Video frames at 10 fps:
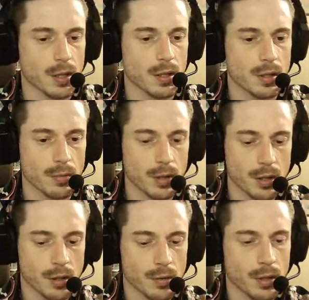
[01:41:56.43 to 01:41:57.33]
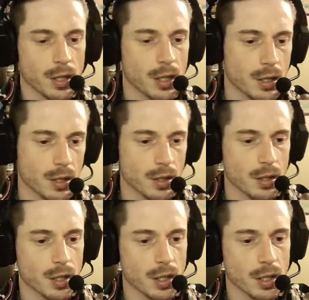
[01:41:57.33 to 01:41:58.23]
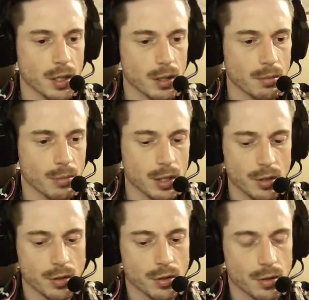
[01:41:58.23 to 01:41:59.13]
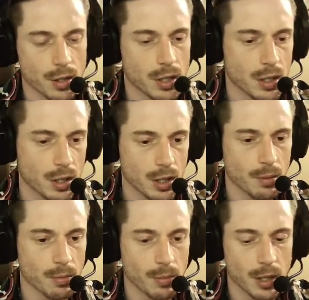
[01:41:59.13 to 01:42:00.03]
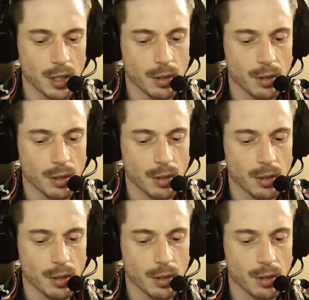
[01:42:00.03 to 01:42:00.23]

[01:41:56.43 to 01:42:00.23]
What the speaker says: So we don't need the menu screen implemented